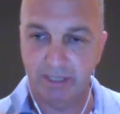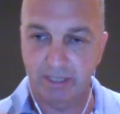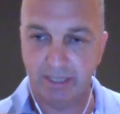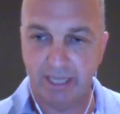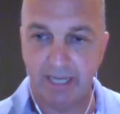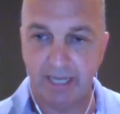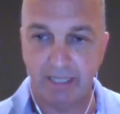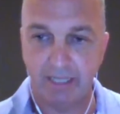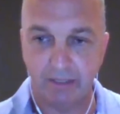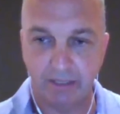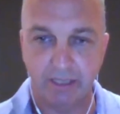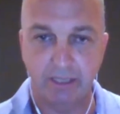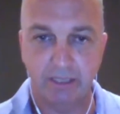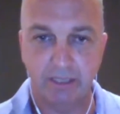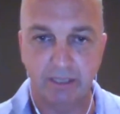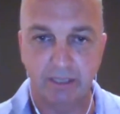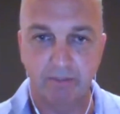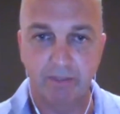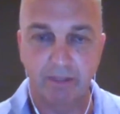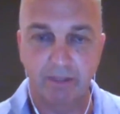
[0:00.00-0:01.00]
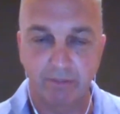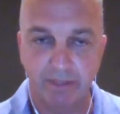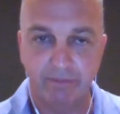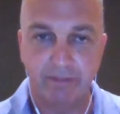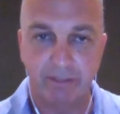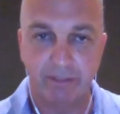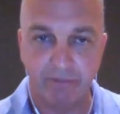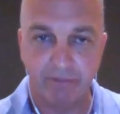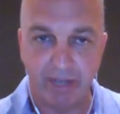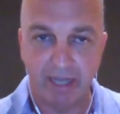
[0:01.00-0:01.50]
scale system that
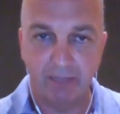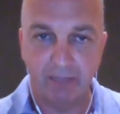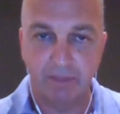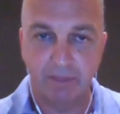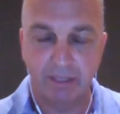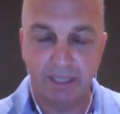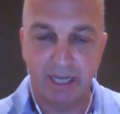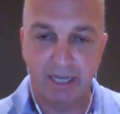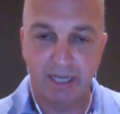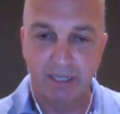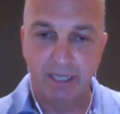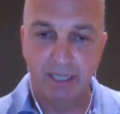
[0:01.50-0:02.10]
we've developed